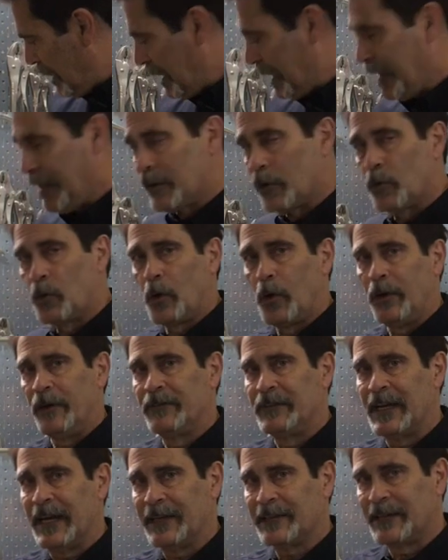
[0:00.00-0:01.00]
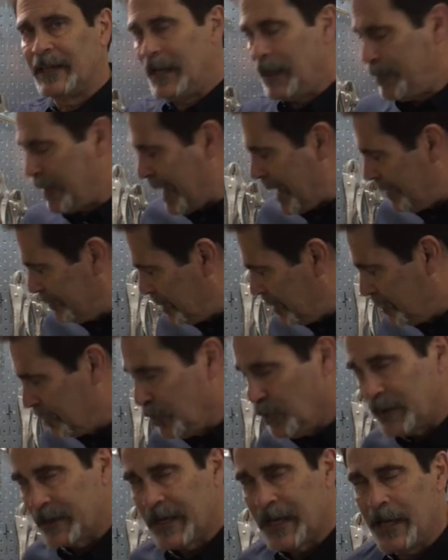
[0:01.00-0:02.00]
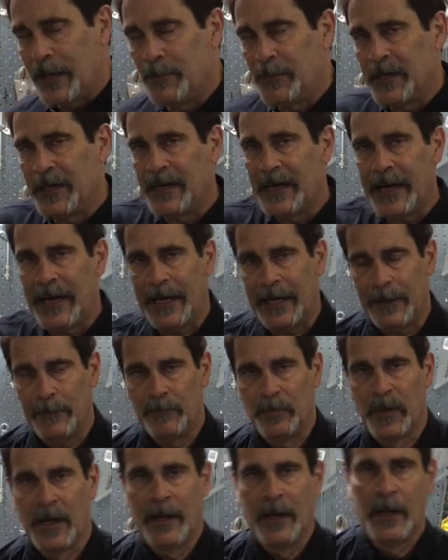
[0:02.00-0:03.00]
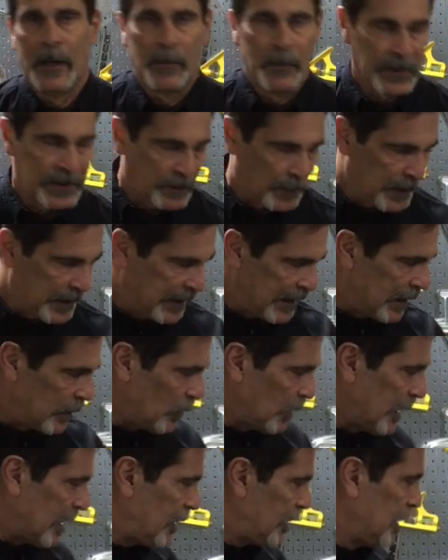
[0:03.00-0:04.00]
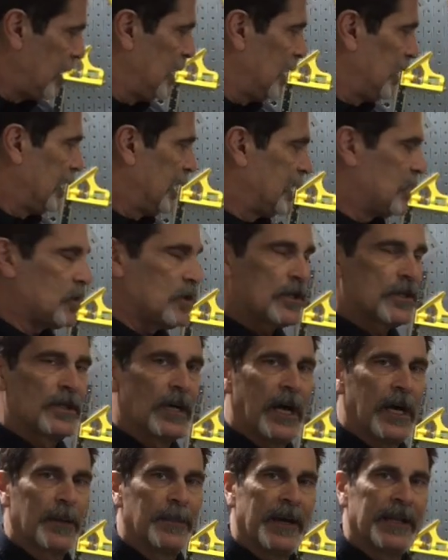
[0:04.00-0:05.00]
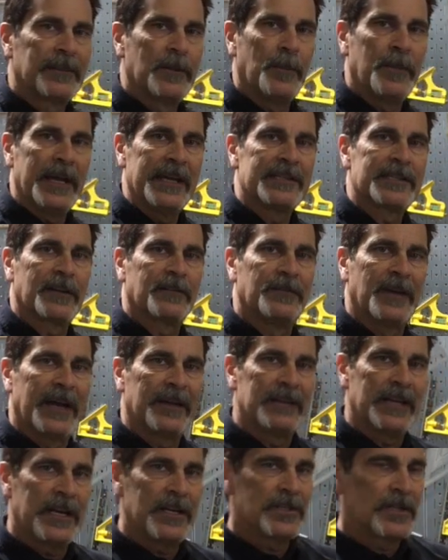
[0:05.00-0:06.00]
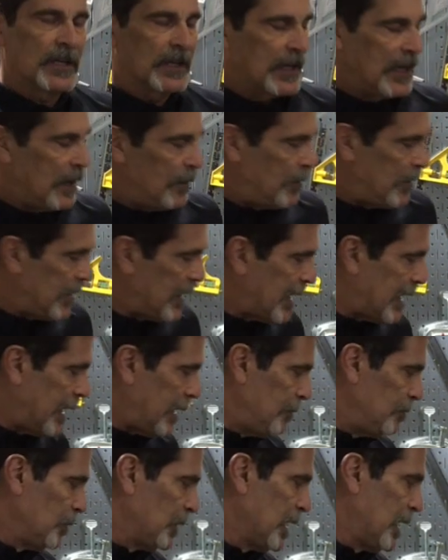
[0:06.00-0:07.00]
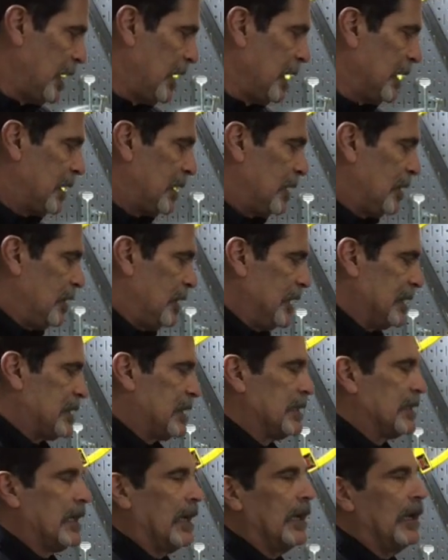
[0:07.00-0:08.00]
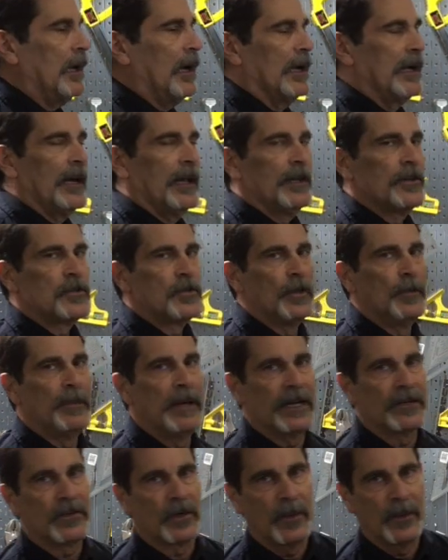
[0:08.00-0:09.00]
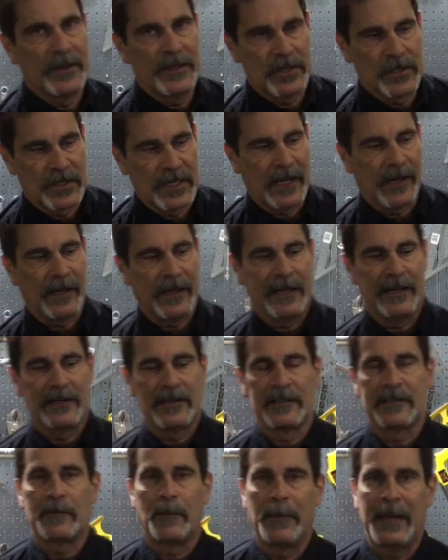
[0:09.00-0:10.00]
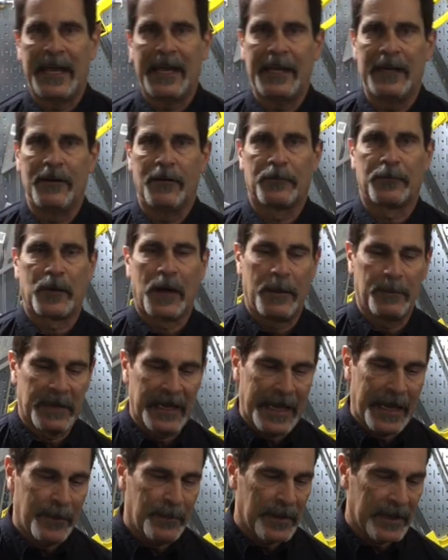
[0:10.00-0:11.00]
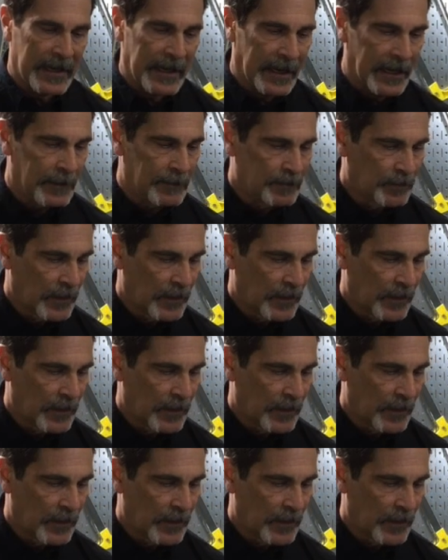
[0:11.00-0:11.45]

and a roll of duct tape have to do with KPA. But to begin with, let's just talk about the basic foundation of KPA. This is an LS2 Metro, and the shell is made from KPA.